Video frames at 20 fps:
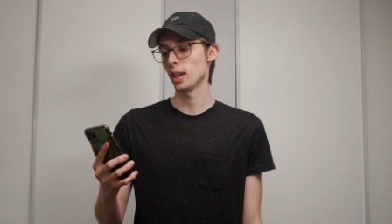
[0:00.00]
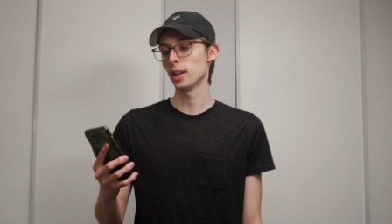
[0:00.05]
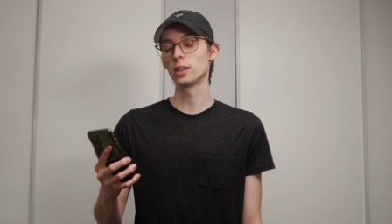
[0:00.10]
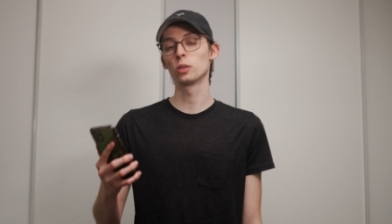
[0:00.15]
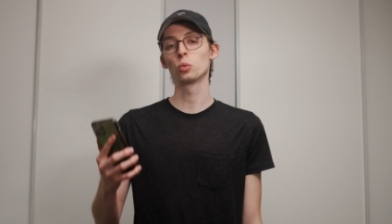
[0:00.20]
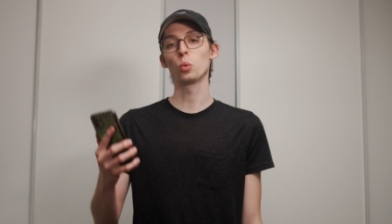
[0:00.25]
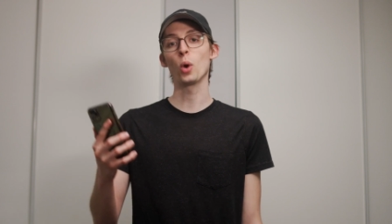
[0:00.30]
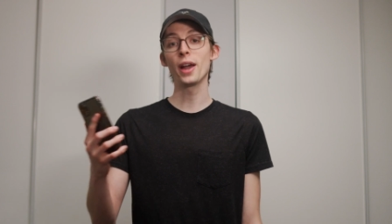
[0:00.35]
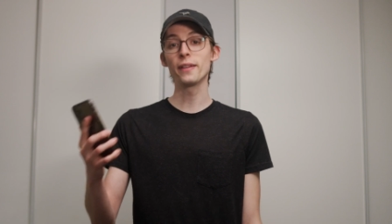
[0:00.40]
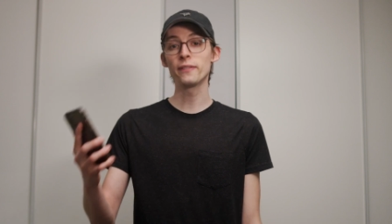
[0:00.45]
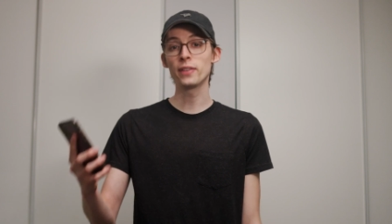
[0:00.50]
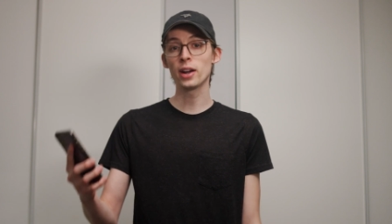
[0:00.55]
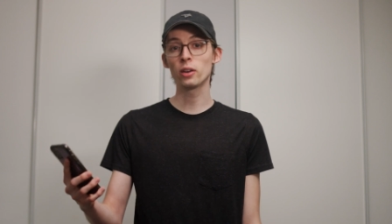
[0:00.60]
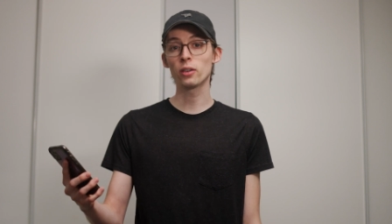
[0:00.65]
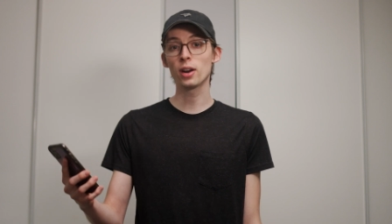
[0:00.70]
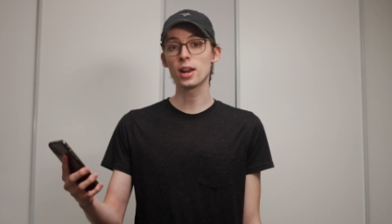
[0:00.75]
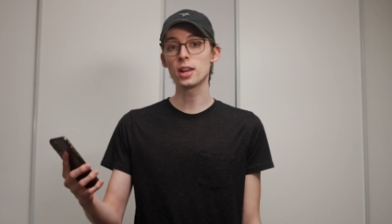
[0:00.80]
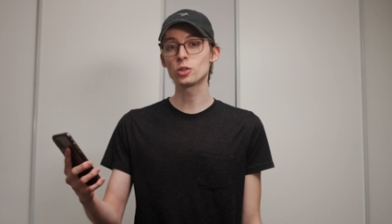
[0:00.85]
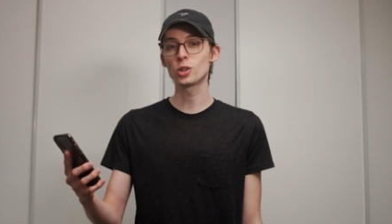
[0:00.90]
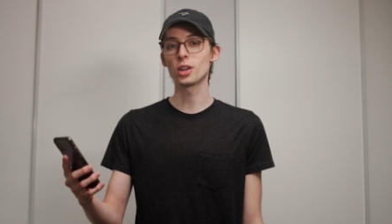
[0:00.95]
and his Wi-Fi
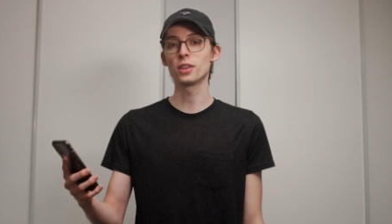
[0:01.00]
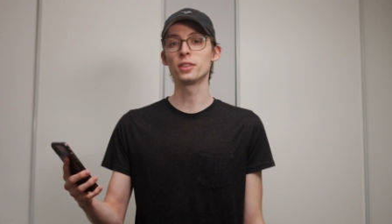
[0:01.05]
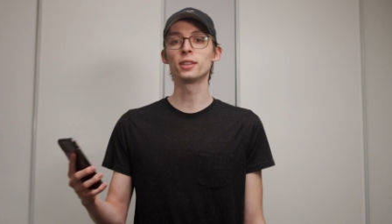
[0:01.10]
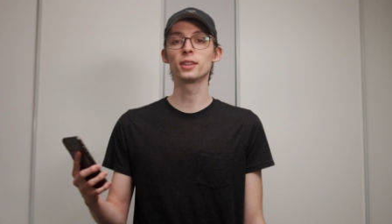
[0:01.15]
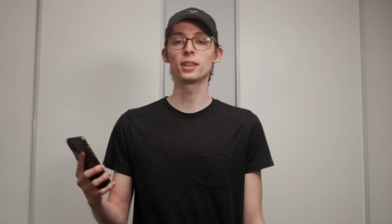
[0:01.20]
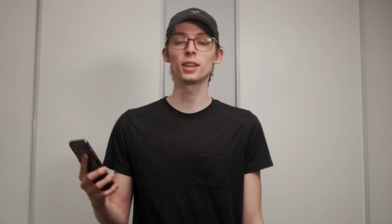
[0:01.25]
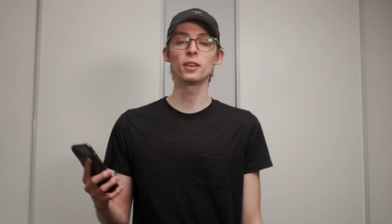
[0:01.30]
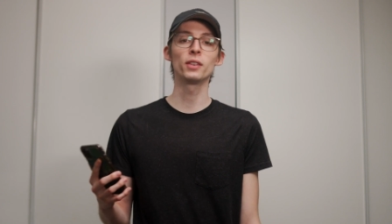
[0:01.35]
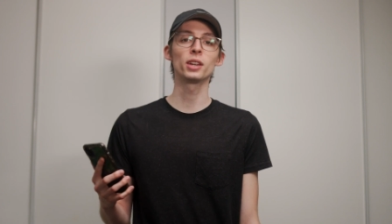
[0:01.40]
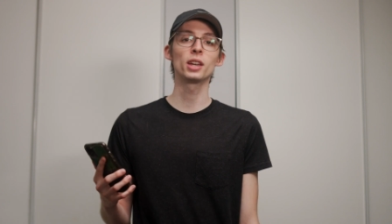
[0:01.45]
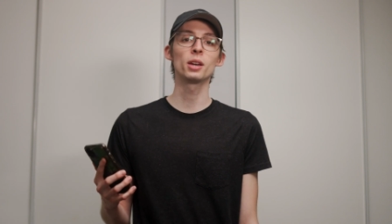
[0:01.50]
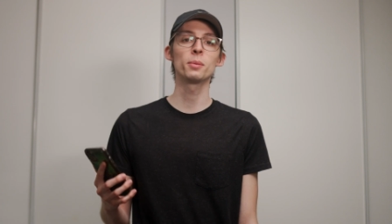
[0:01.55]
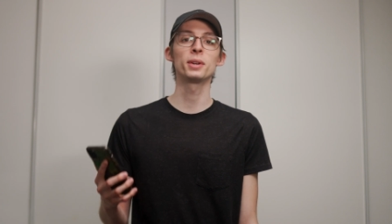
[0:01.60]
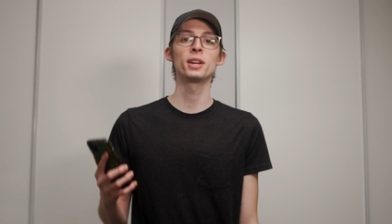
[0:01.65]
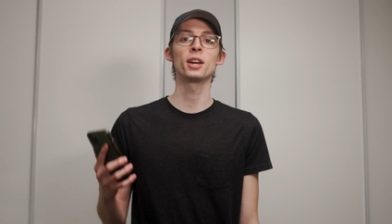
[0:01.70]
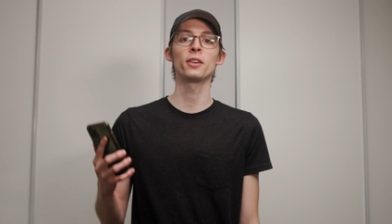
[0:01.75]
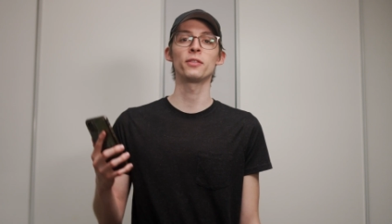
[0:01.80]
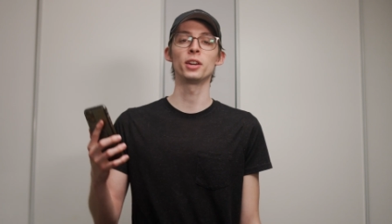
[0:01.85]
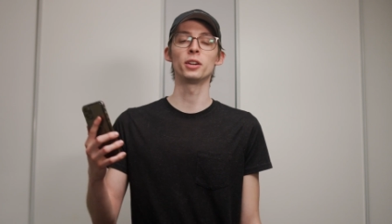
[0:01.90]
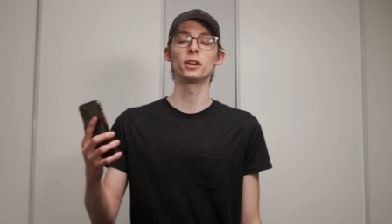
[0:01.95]
range isn't giving him
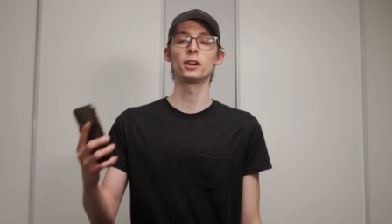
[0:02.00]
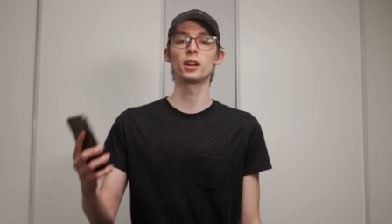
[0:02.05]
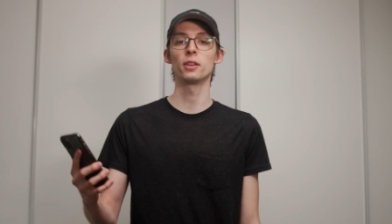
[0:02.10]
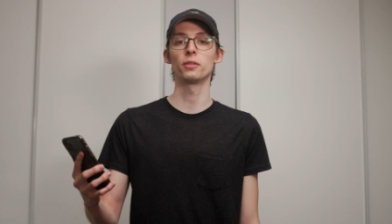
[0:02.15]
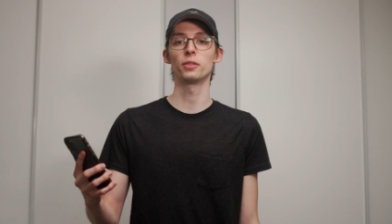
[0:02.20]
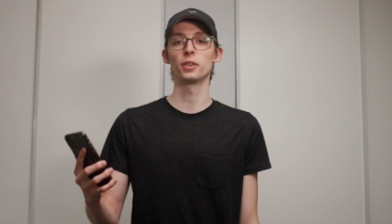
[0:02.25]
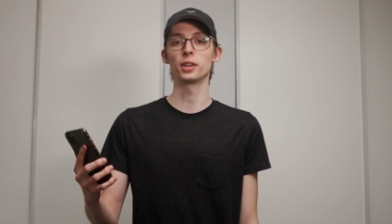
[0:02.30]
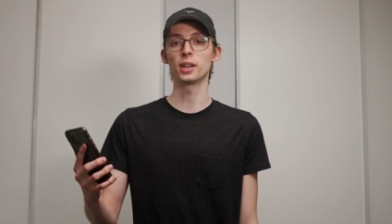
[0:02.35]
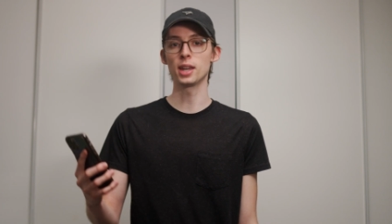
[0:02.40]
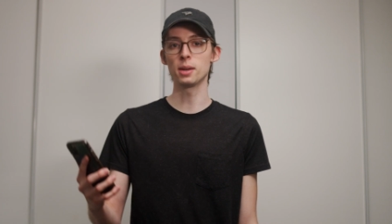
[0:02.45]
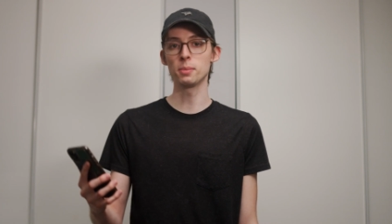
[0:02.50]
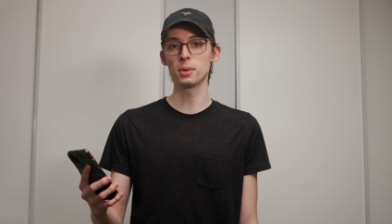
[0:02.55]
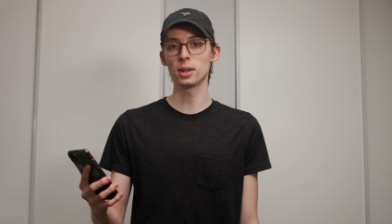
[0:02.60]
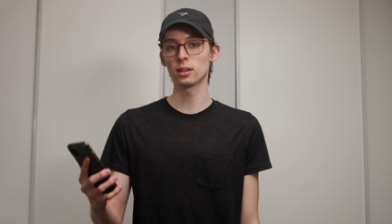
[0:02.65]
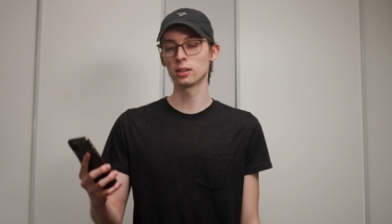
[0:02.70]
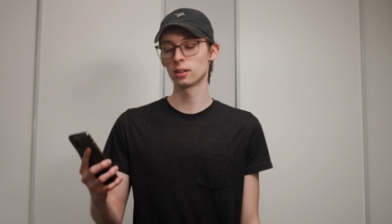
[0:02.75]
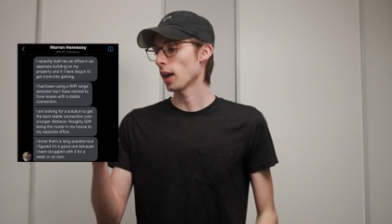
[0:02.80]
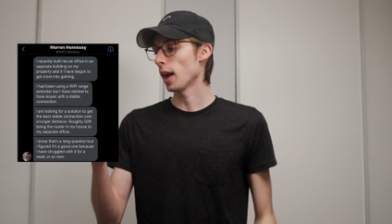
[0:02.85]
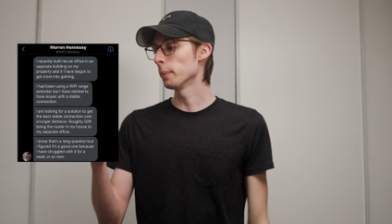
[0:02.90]
enough internet for gaming.